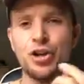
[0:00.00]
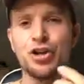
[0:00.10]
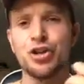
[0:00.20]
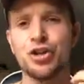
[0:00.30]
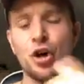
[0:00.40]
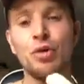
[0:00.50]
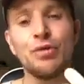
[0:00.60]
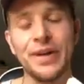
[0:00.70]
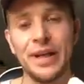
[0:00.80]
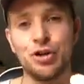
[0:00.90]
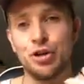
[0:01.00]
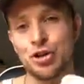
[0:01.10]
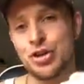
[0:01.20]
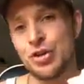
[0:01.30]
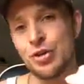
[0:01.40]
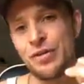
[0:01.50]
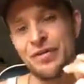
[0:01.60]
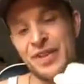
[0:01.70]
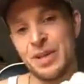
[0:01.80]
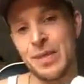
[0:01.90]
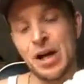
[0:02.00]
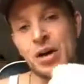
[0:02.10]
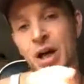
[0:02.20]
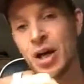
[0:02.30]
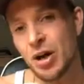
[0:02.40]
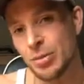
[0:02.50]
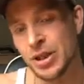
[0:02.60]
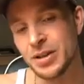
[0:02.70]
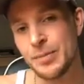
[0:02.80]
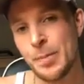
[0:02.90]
solving just your female karma.